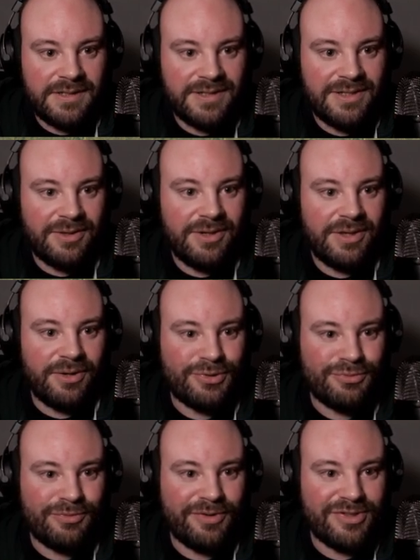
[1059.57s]
Just look at those
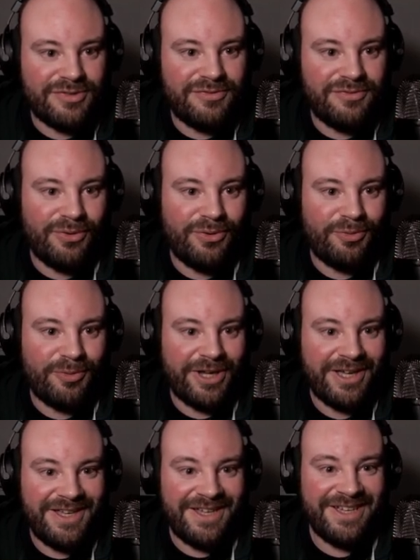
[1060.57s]
rivers
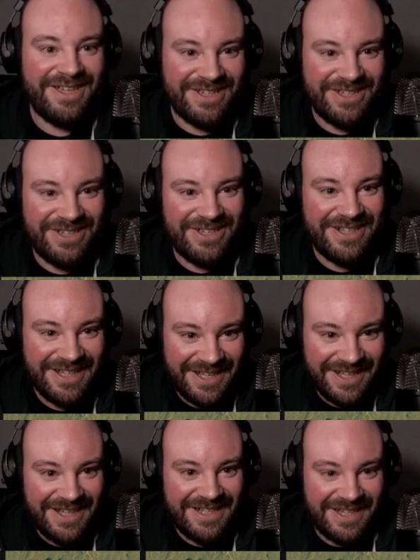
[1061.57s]
forming.
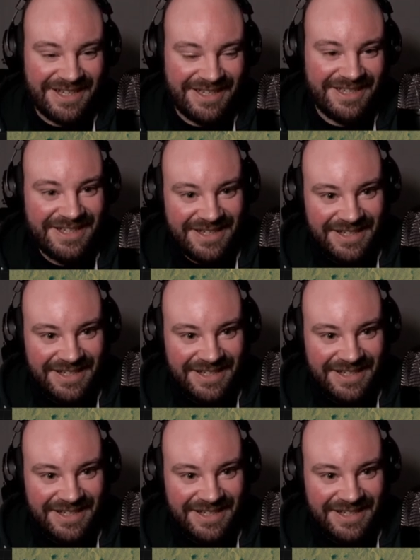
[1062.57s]
It's like,